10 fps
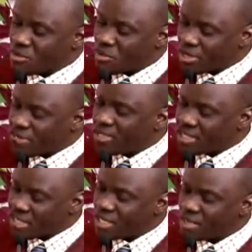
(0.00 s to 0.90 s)
whatever
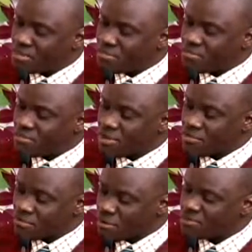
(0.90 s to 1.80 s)
came
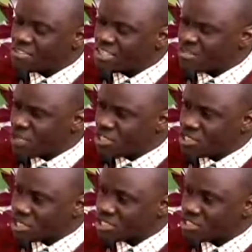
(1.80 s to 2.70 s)
from the
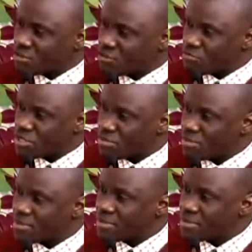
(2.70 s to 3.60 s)
imagination of
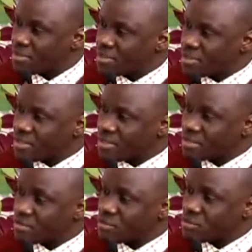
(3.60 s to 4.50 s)
people,
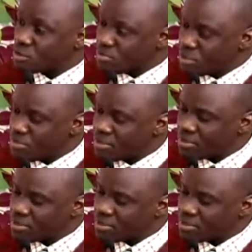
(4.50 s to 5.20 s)
those people